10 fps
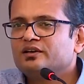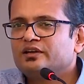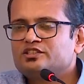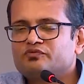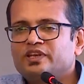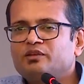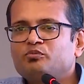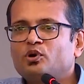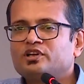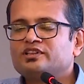it's very
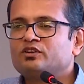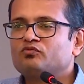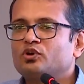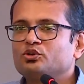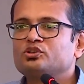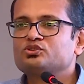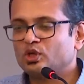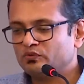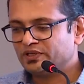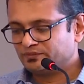important that what you're
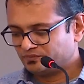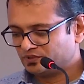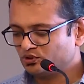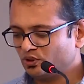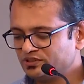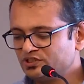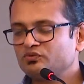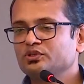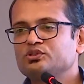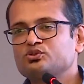solving, not just
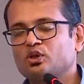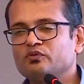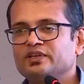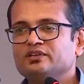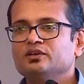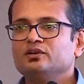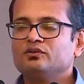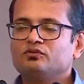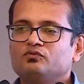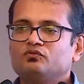what you're solving,
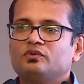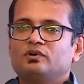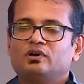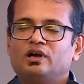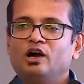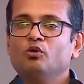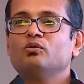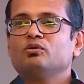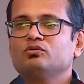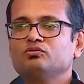
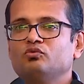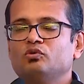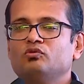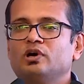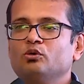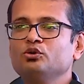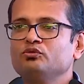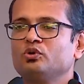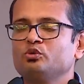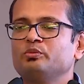how do you
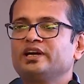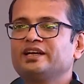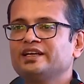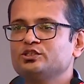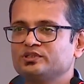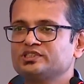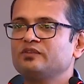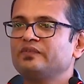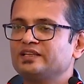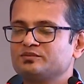want to bucketize
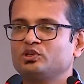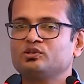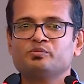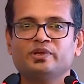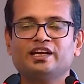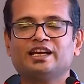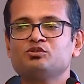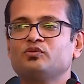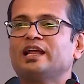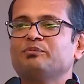yourself as? Because many
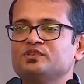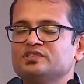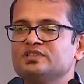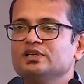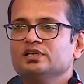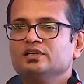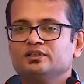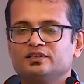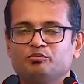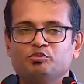times what happens,
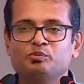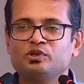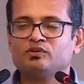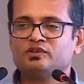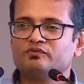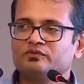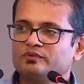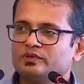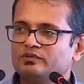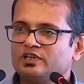people
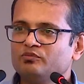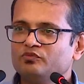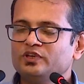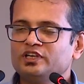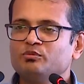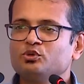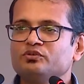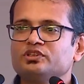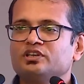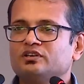will come to
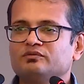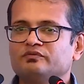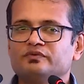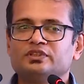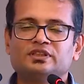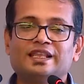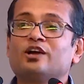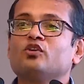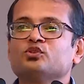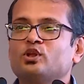you with
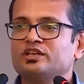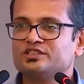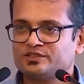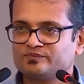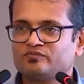lack of knowledge.